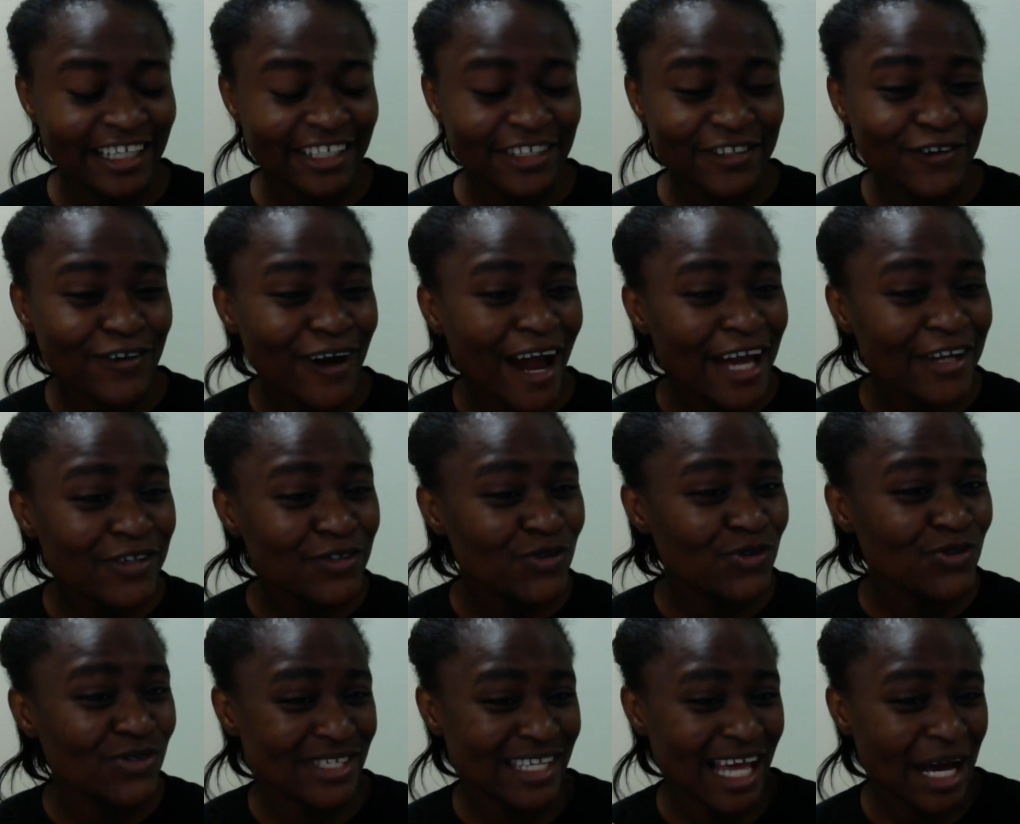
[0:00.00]
trying
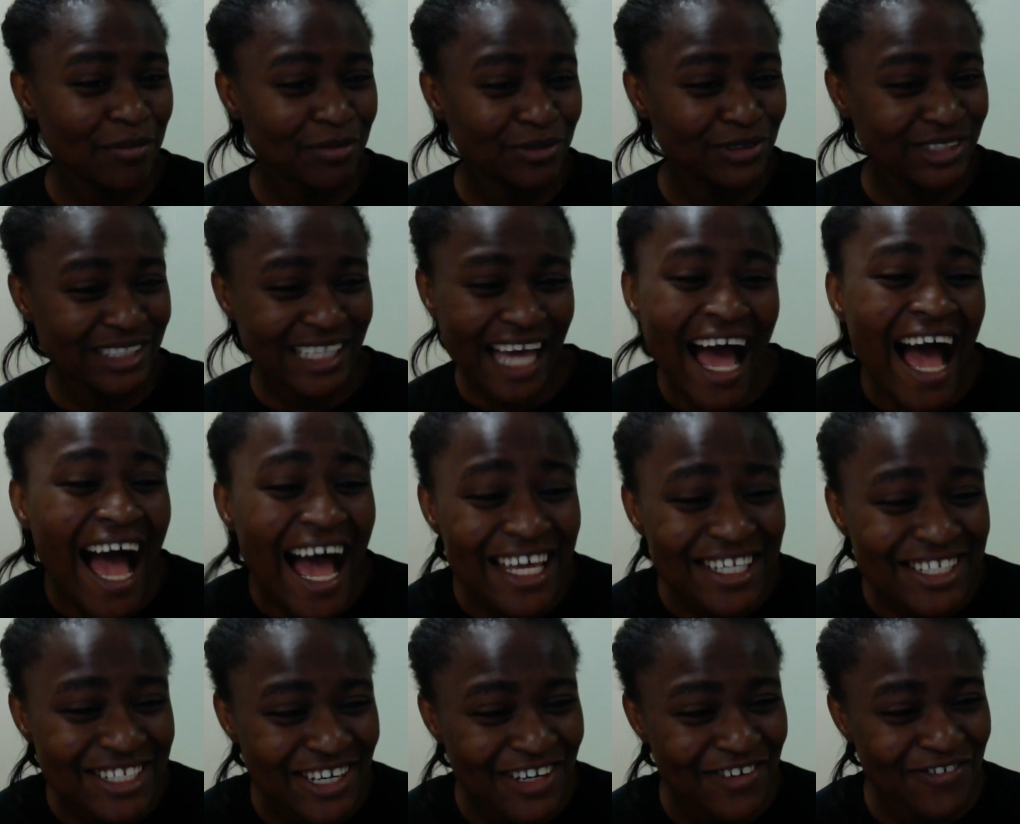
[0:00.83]
to
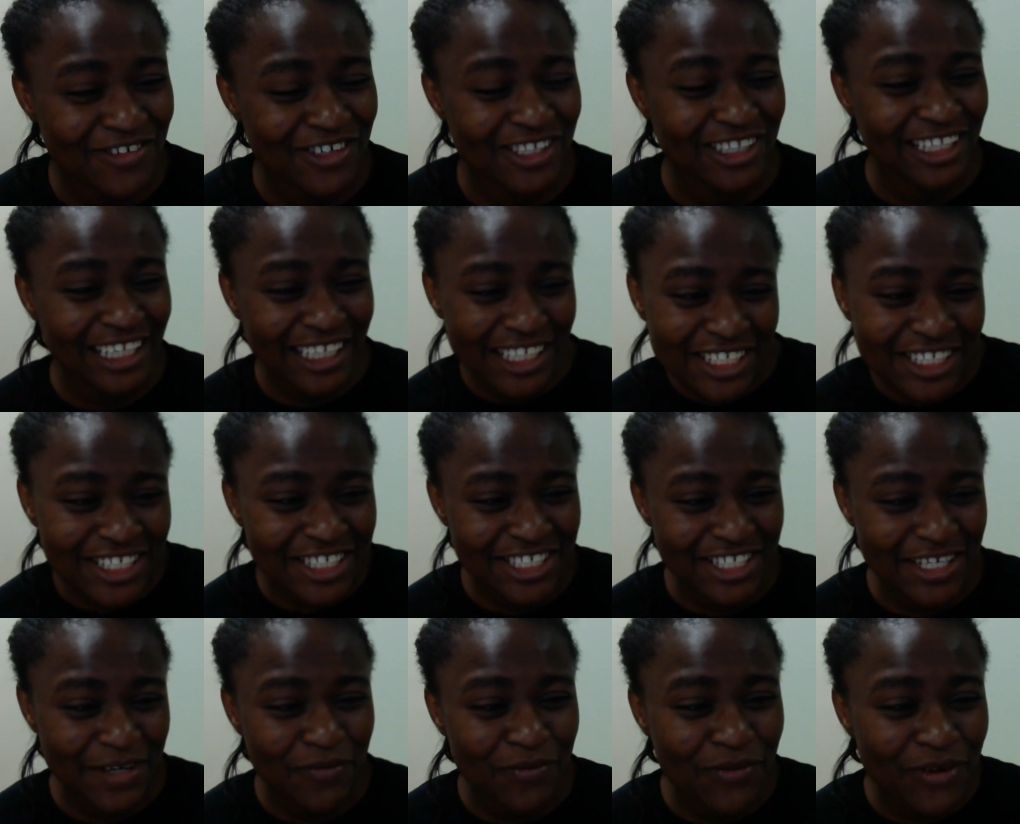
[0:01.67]
sabotage her
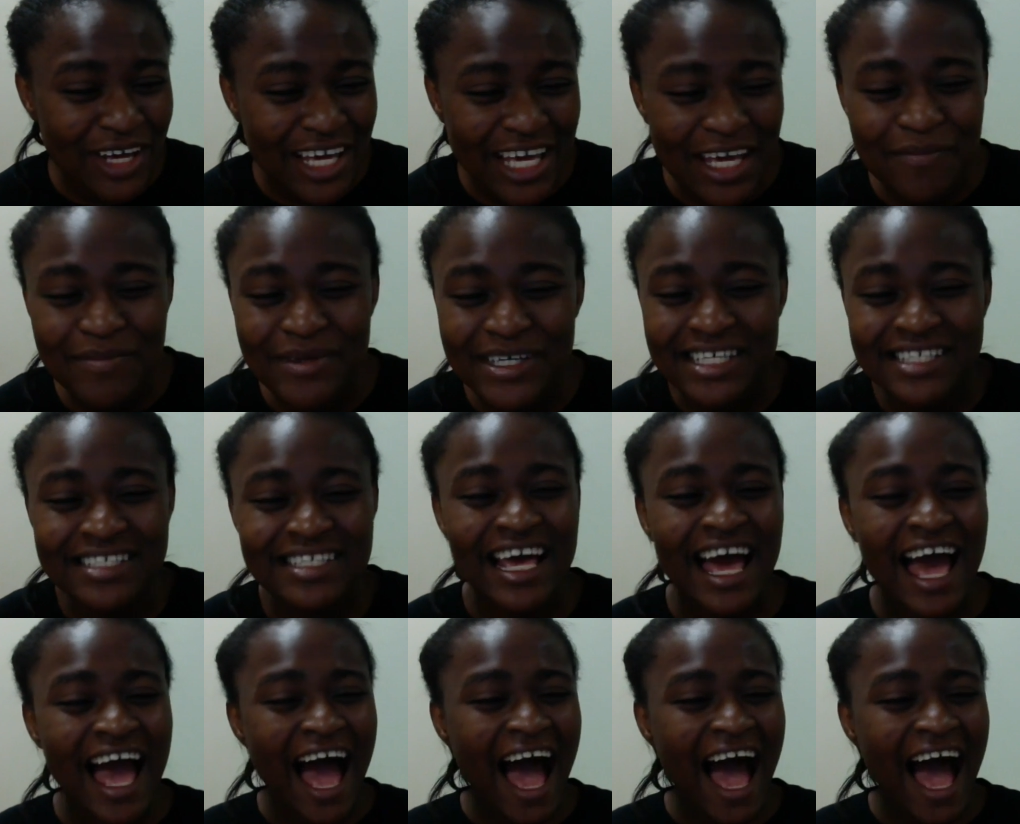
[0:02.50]
relationship with him because